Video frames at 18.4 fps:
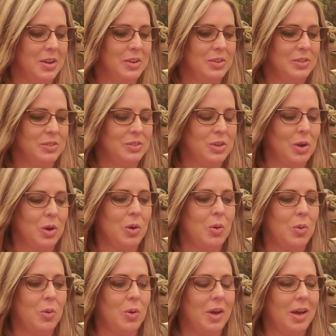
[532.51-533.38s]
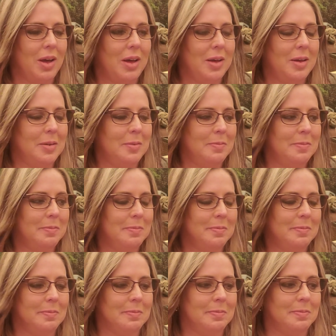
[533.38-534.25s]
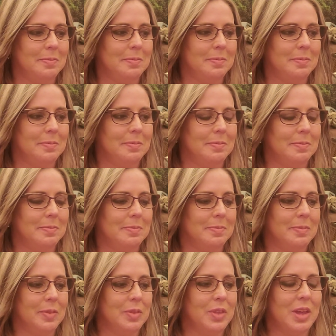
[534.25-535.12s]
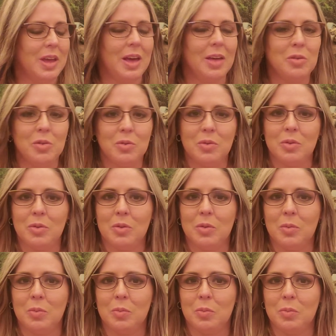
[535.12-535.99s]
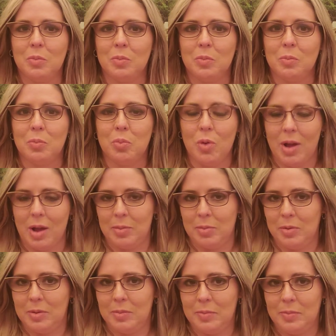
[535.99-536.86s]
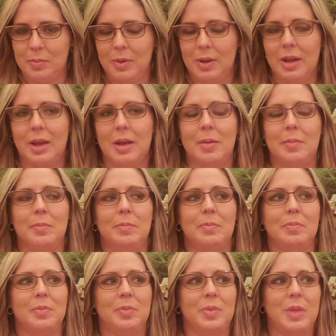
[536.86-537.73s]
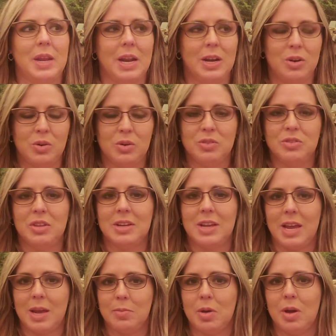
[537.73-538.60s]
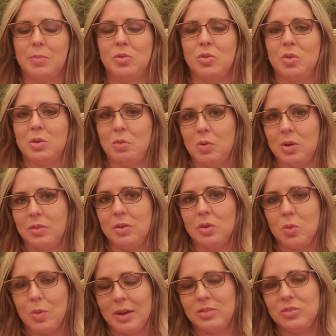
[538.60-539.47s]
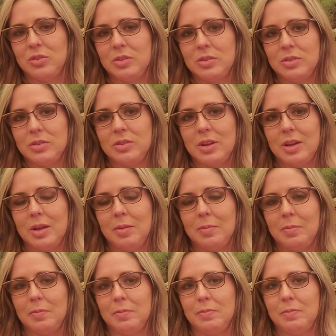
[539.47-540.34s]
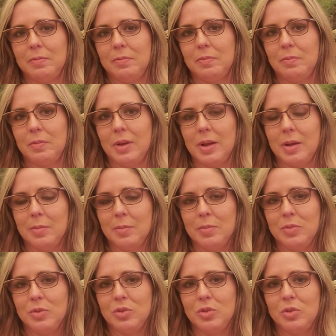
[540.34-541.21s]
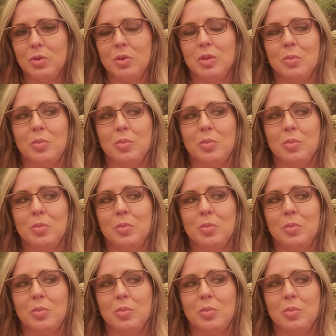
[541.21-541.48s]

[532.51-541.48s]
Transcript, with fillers: So uh, the other problem um, that I noticed that came up during one of the questions um, um, during the